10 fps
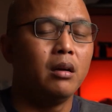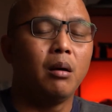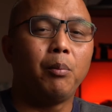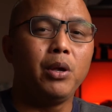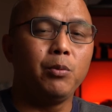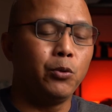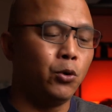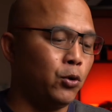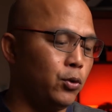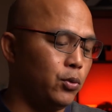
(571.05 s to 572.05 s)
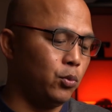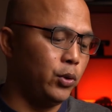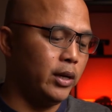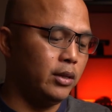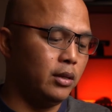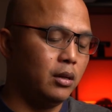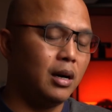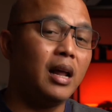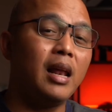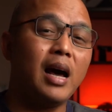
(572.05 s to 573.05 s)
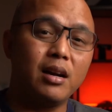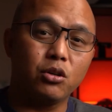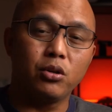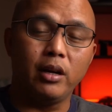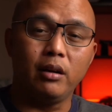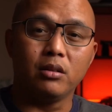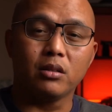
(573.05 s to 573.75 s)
people with a lot of trailers,